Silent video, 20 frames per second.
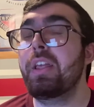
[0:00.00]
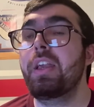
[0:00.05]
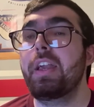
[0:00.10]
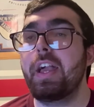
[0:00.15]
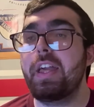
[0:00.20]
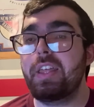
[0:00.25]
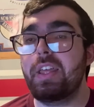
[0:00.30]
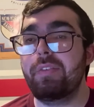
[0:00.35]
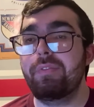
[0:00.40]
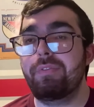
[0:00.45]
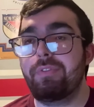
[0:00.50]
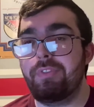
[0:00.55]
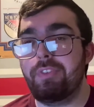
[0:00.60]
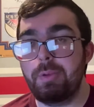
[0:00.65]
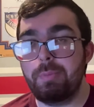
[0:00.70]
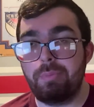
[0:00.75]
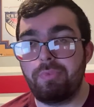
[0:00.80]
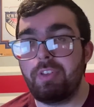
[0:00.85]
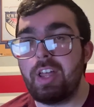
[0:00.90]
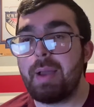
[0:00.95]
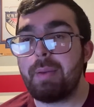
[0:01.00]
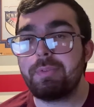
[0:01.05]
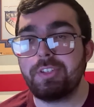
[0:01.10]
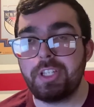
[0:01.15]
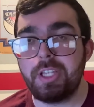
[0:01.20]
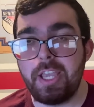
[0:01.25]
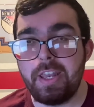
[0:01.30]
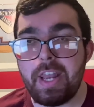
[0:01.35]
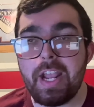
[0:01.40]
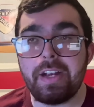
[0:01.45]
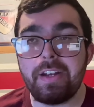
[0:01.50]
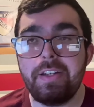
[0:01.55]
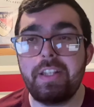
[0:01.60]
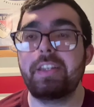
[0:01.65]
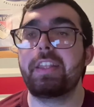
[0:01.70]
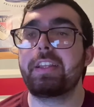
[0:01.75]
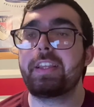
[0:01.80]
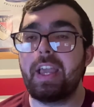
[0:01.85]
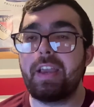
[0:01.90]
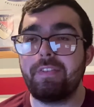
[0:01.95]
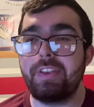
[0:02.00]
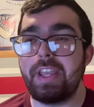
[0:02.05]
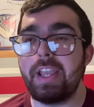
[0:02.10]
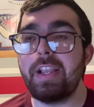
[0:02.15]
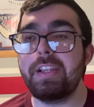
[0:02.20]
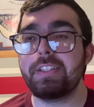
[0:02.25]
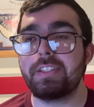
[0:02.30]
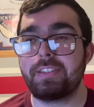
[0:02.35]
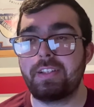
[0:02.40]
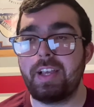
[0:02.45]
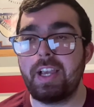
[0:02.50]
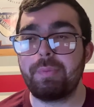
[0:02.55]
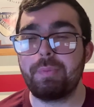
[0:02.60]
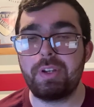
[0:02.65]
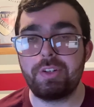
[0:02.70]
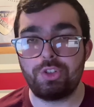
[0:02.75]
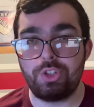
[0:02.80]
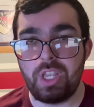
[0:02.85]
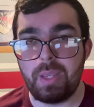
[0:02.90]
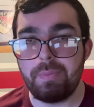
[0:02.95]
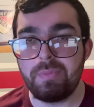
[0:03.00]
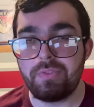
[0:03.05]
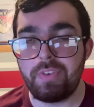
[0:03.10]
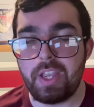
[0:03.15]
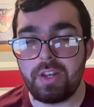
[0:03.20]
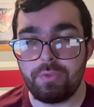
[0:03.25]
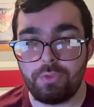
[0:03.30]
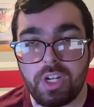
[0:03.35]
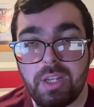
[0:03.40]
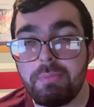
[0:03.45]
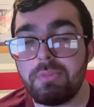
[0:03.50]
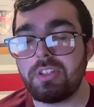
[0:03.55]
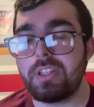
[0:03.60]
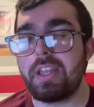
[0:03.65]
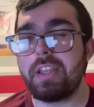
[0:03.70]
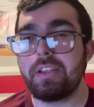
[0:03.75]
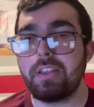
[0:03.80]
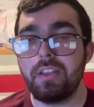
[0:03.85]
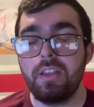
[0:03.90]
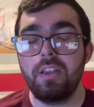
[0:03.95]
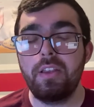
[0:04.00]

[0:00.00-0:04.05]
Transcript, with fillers: and then flip-flopped Konecny to Kevin Hayes' line with James Van Riemsdyk.